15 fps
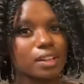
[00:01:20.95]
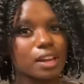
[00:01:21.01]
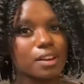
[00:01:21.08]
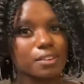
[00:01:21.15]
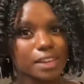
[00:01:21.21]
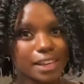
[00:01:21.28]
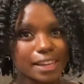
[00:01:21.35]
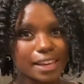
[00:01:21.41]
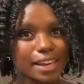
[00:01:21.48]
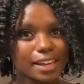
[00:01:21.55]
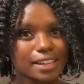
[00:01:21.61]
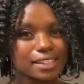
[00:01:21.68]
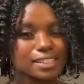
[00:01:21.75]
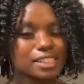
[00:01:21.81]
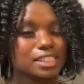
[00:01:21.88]
Okay
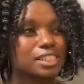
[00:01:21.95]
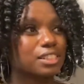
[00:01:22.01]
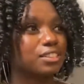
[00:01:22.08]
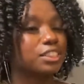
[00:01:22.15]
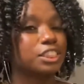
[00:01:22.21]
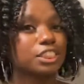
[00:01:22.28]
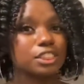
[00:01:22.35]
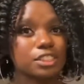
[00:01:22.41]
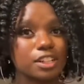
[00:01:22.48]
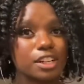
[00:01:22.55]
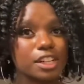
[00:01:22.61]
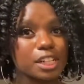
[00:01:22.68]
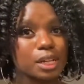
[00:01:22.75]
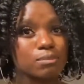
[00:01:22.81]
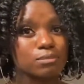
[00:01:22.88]
guys, so to
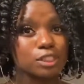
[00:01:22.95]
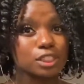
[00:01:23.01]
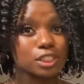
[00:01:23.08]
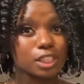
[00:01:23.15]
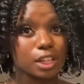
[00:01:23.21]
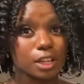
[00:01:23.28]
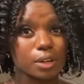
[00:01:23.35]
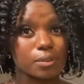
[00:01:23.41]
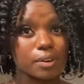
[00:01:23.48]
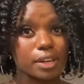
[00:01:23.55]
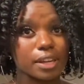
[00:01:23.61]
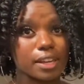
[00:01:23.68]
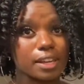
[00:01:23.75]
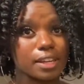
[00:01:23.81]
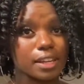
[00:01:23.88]
start, I'm just gonna go
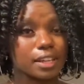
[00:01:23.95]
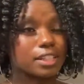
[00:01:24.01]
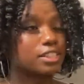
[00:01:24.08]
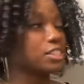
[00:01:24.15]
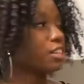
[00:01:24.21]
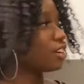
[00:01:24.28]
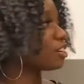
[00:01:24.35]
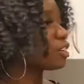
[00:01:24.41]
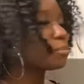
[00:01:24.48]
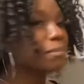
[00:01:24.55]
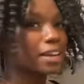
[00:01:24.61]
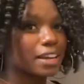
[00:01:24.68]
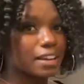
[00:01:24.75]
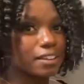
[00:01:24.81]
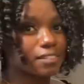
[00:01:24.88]
ahead and turn on
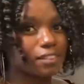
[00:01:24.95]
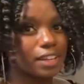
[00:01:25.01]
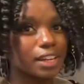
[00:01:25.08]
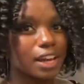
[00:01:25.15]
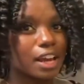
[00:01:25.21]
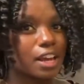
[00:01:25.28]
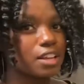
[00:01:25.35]
my oven.